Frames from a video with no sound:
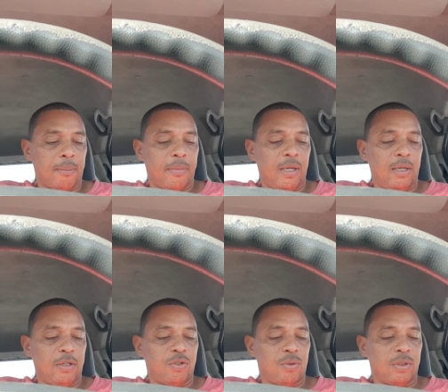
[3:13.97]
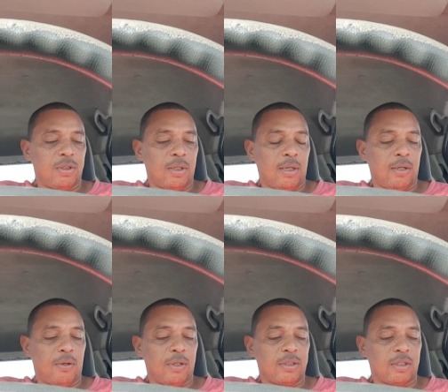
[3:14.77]
May, June, July,
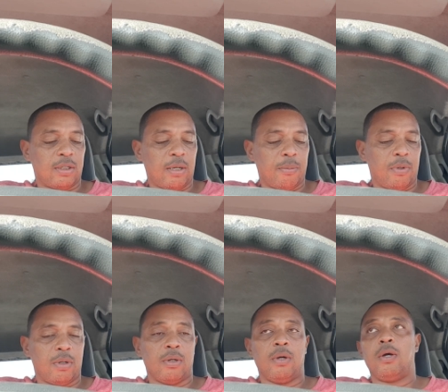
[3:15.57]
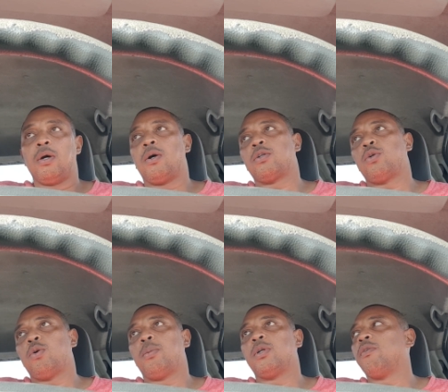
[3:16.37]
August, September,
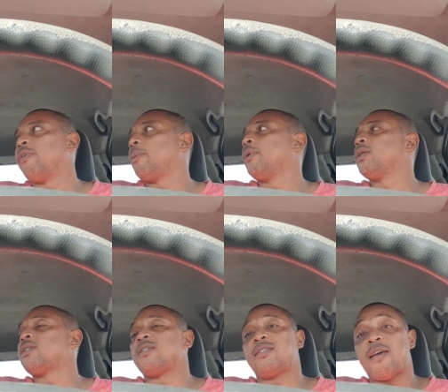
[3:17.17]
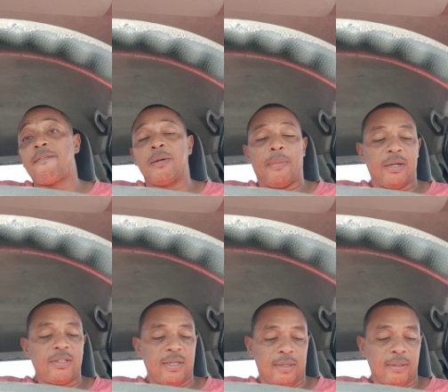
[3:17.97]
October, November. This is 7
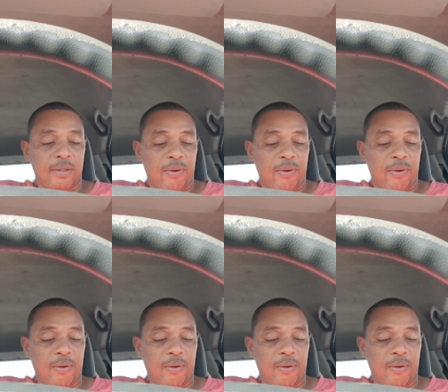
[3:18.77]
months in.